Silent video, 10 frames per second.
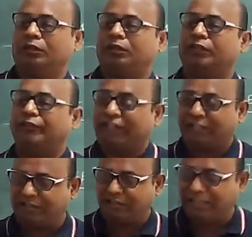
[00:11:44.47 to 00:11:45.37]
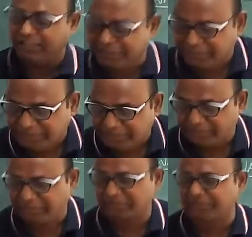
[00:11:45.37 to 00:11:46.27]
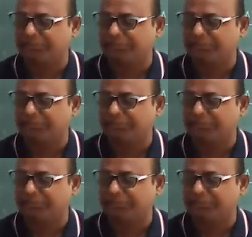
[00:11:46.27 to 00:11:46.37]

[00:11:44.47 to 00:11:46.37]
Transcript: the well and they take the